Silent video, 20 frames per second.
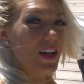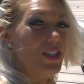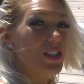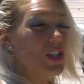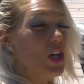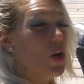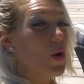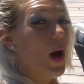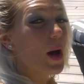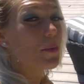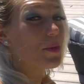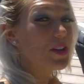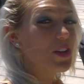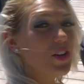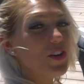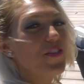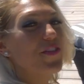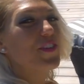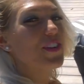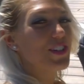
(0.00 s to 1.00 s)
so I'm gonna
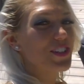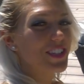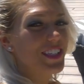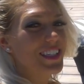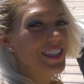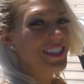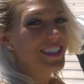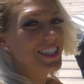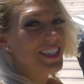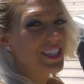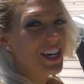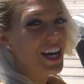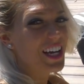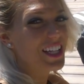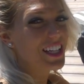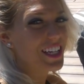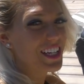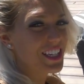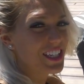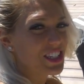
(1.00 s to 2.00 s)
go first in this
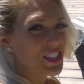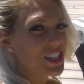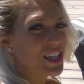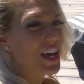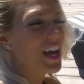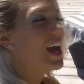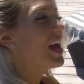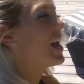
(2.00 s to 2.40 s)
challenge,